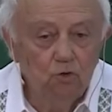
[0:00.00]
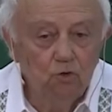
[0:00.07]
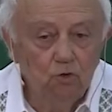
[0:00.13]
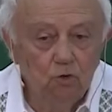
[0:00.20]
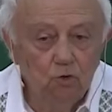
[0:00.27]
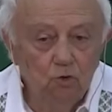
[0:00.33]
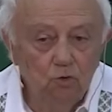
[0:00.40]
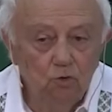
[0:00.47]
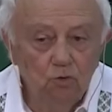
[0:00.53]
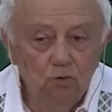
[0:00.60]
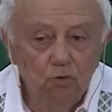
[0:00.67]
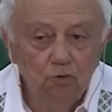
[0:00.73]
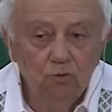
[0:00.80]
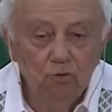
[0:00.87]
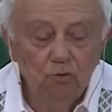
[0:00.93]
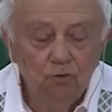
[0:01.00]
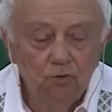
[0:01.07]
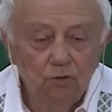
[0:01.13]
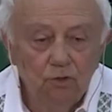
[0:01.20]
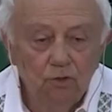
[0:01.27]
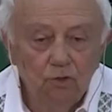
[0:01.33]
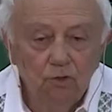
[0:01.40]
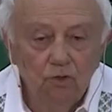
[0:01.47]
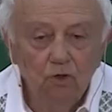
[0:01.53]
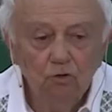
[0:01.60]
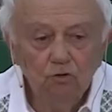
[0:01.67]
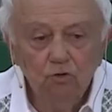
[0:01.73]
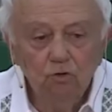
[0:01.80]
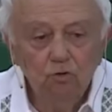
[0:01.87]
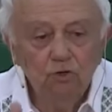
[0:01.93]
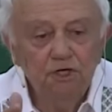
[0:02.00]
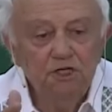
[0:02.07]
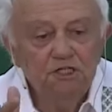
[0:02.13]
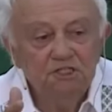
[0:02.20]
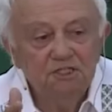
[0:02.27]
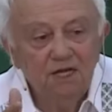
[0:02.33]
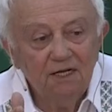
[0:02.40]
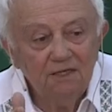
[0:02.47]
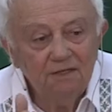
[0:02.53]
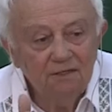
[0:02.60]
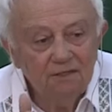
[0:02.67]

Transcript: to not to reset